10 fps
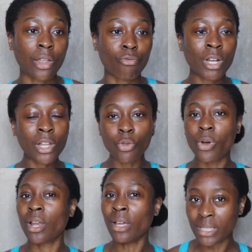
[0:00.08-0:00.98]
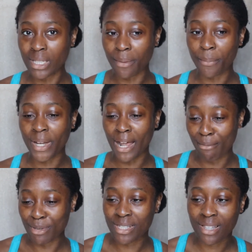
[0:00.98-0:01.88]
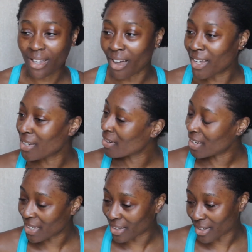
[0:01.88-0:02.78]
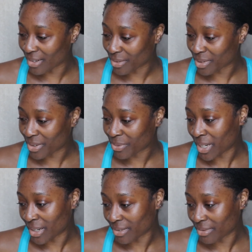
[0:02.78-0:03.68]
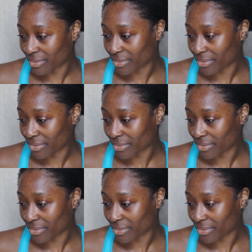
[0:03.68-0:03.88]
I really thought I liked it, but now I'm just like, I don't like it. Wow.